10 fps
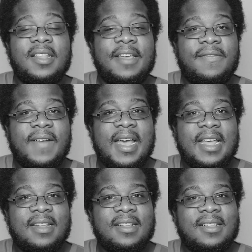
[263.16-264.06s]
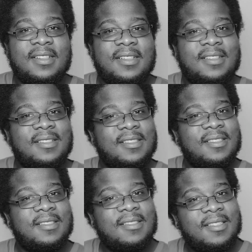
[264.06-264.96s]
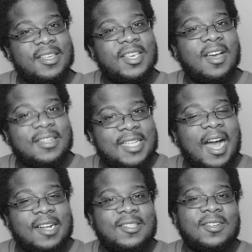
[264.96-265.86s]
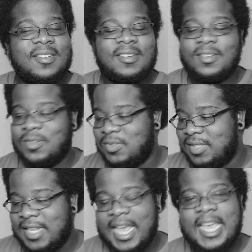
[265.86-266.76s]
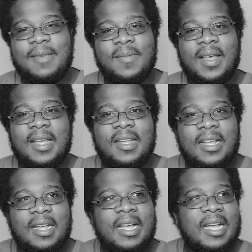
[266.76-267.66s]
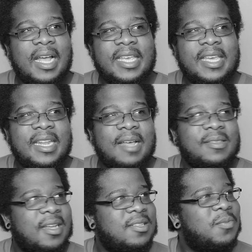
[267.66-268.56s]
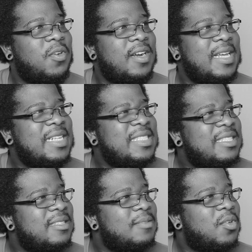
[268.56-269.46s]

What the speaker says: find the young doctor whose name I cannot, Dr. Morales?